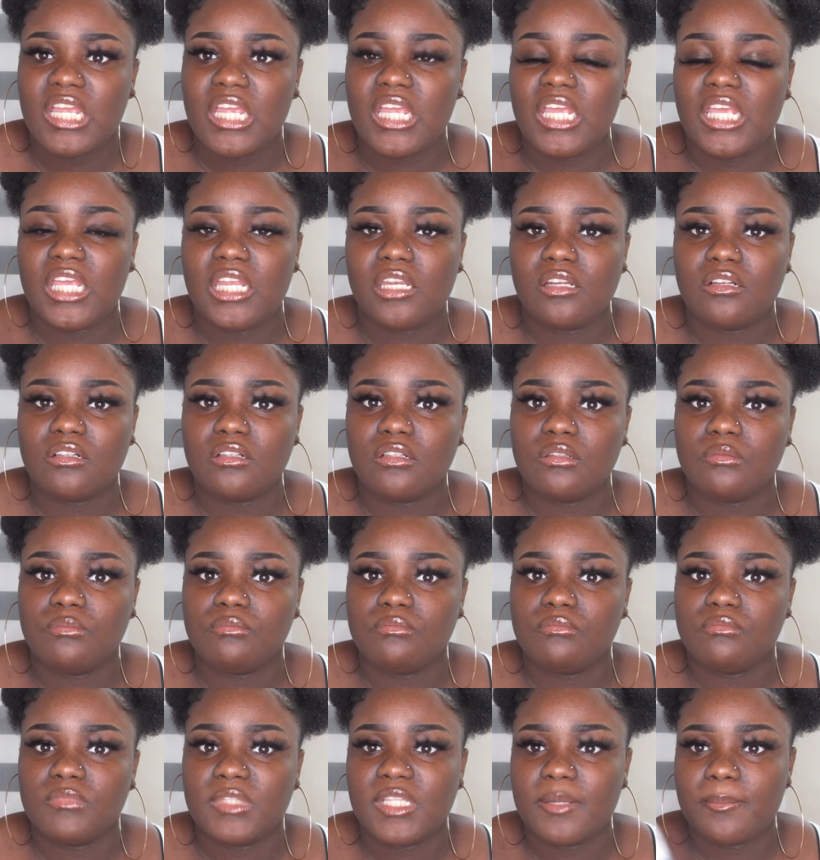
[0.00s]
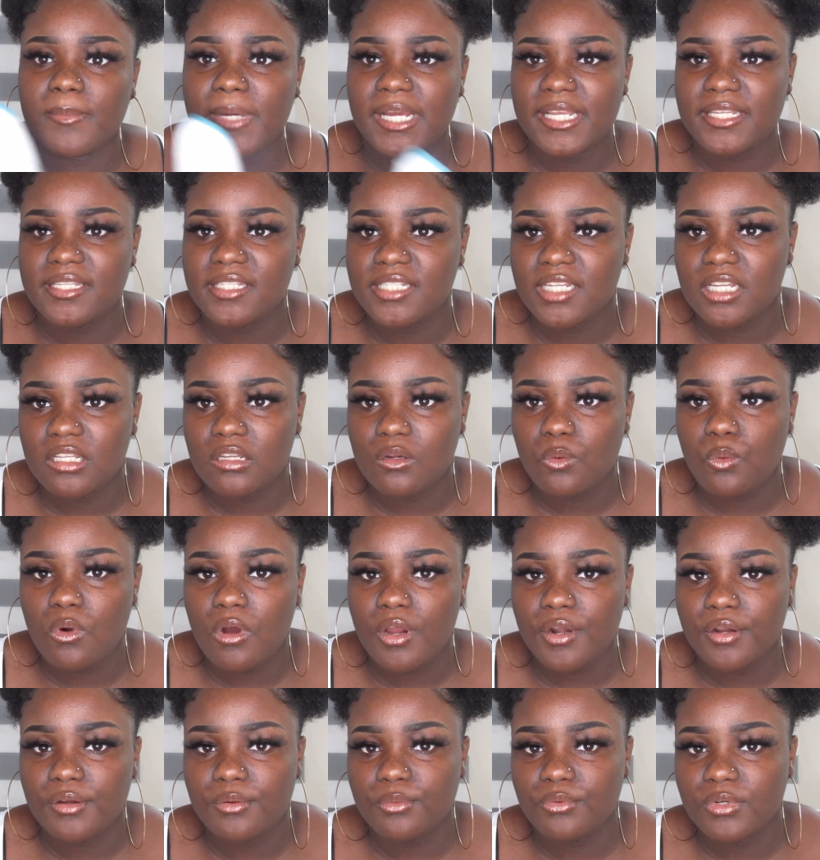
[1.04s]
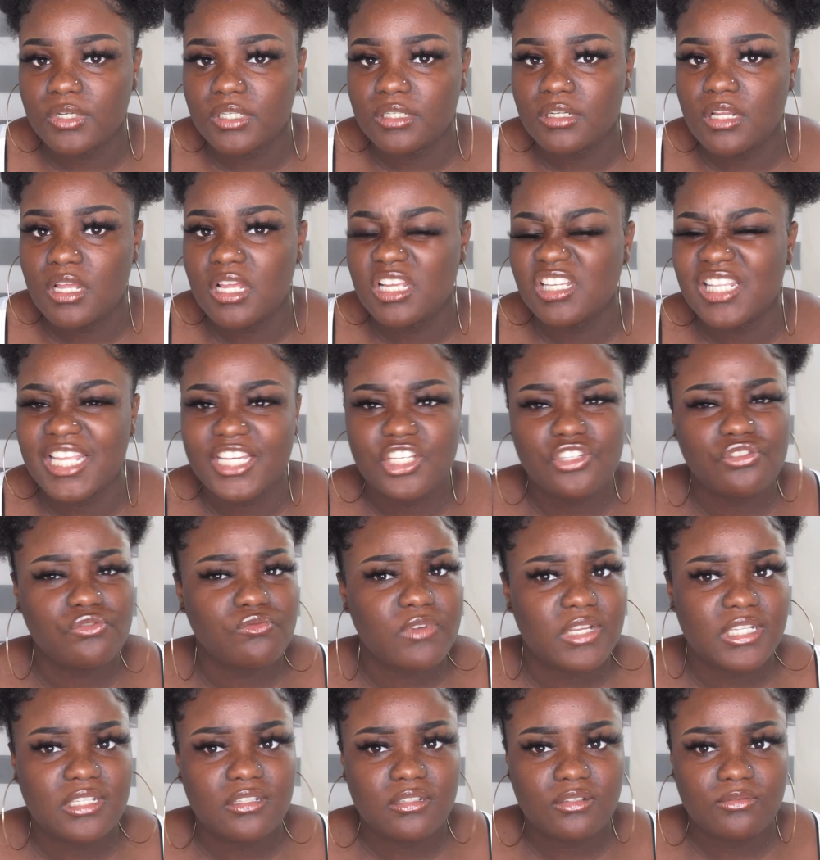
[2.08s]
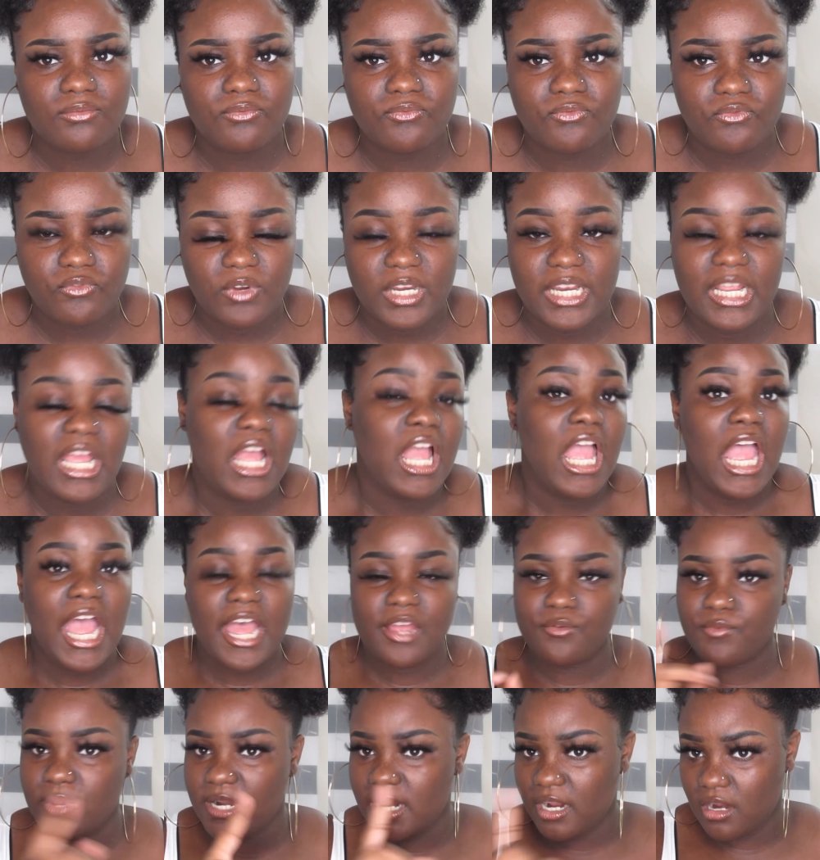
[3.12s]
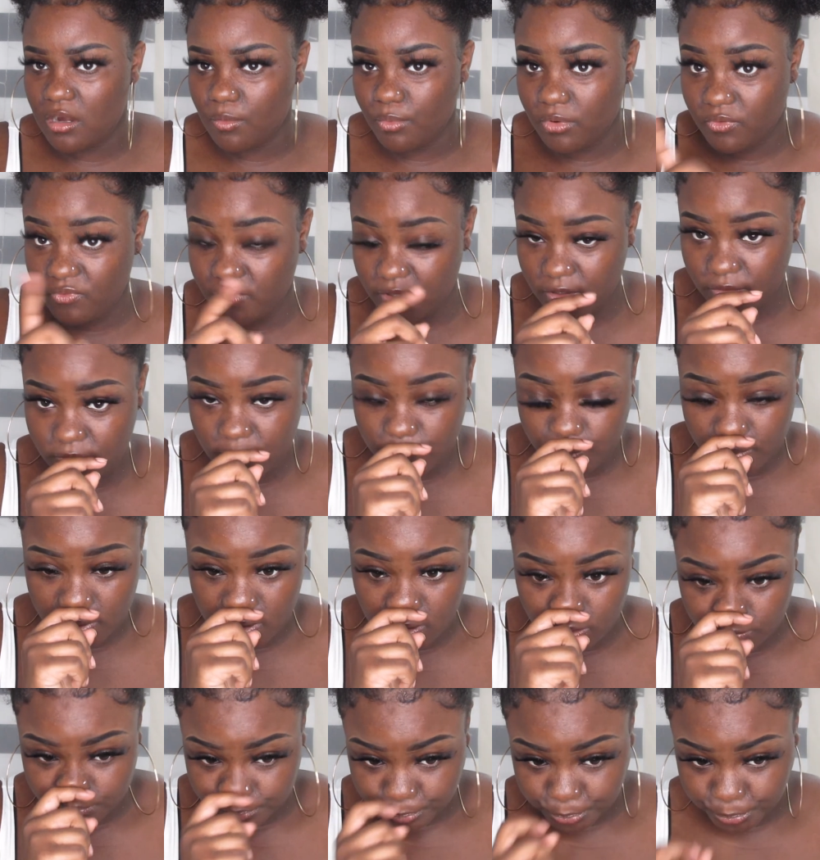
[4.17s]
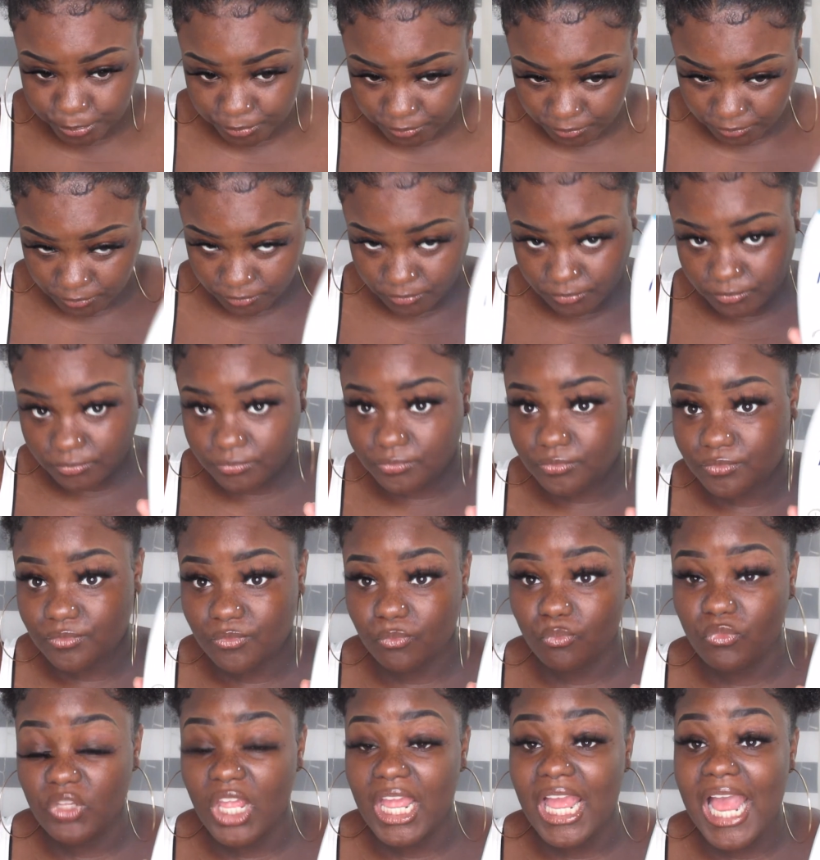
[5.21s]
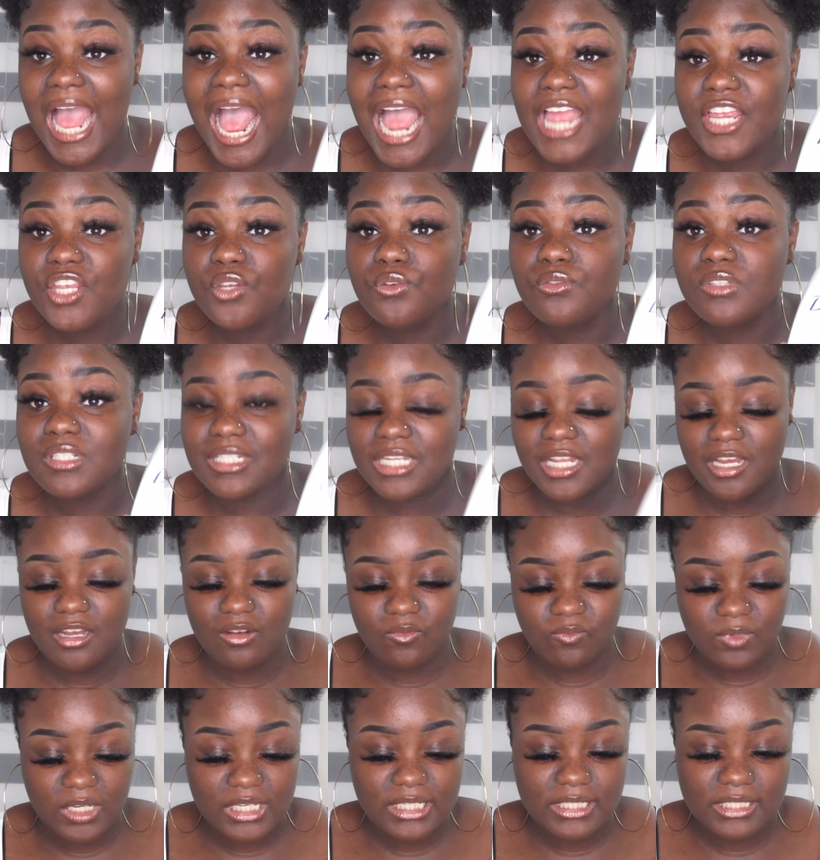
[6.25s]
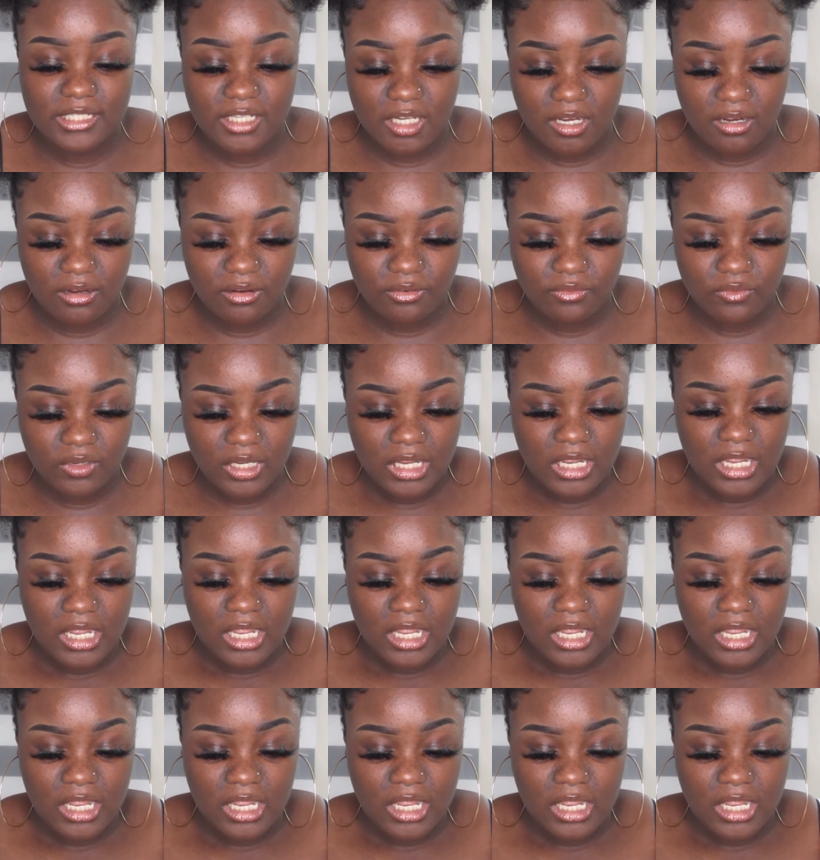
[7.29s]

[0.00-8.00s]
And the micellar water one, like stress free. I ran out of both of those, but I use Dove because Dove